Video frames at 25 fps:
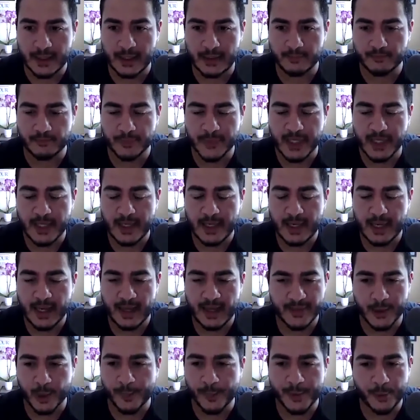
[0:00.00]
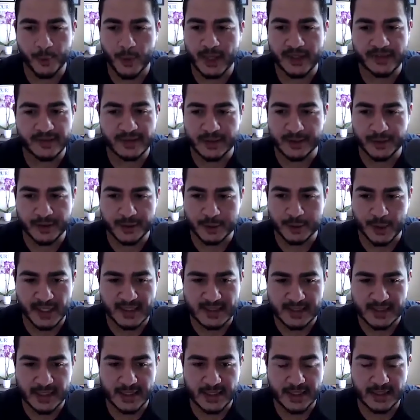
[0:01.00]
And they'll be right there to
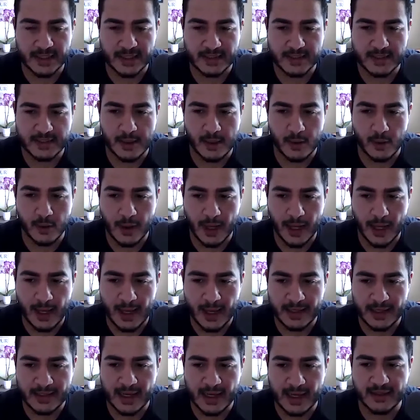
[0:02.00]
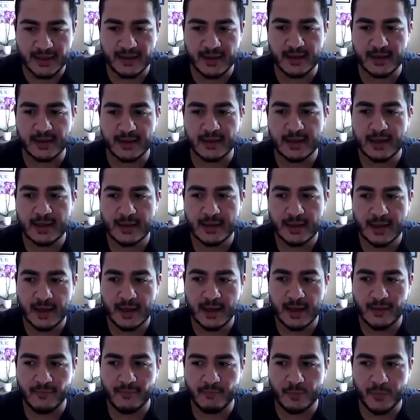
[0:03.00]
translate it. And so I think,
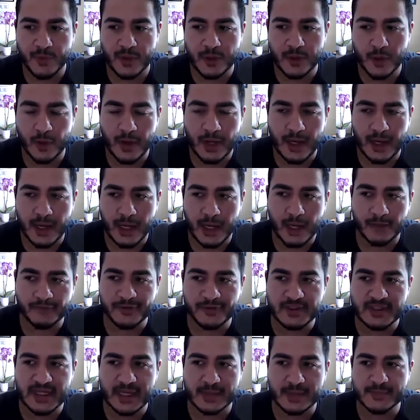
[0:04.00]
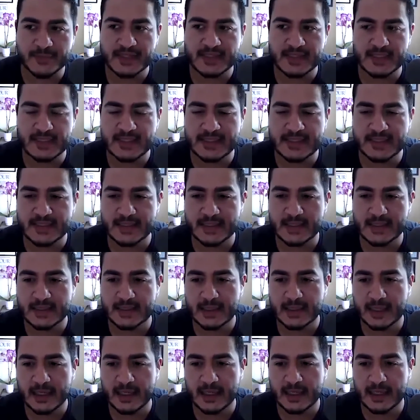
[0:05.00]
oftentimes it's
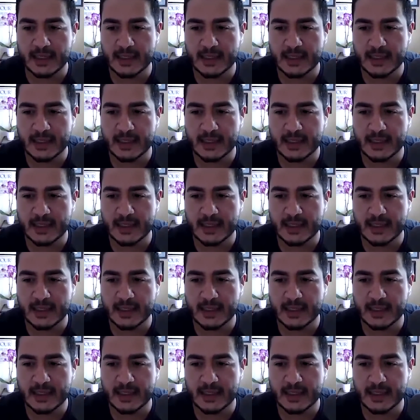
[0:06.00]
easy